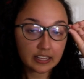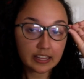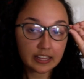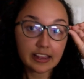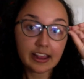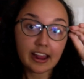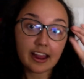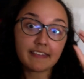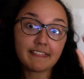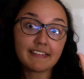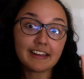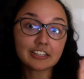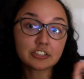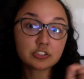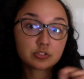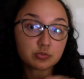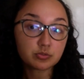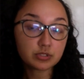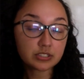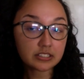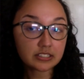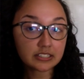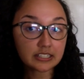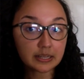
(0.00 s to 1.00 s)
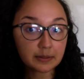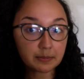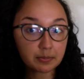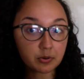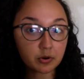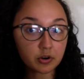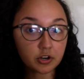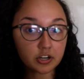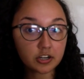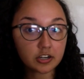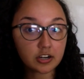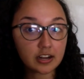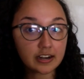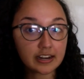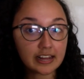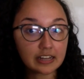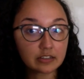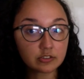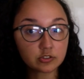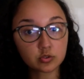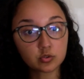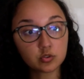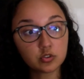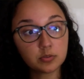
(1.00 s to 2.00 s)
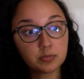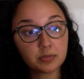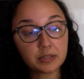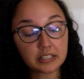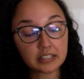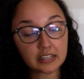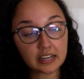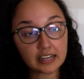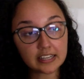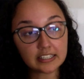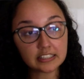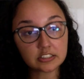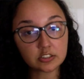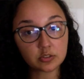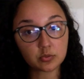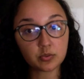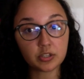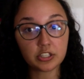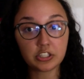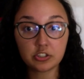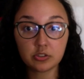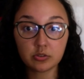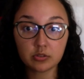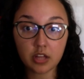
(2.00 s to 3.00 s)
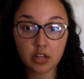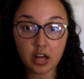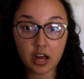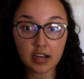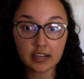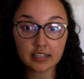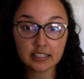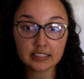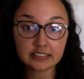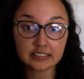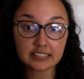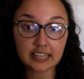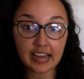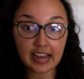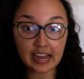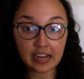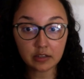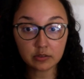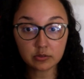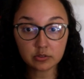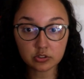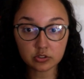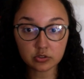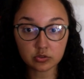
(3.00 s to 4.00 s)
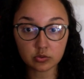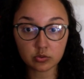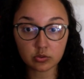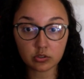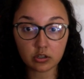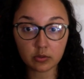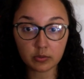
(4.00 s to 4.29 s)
And that's really important on Outschool because when you log into Outschool,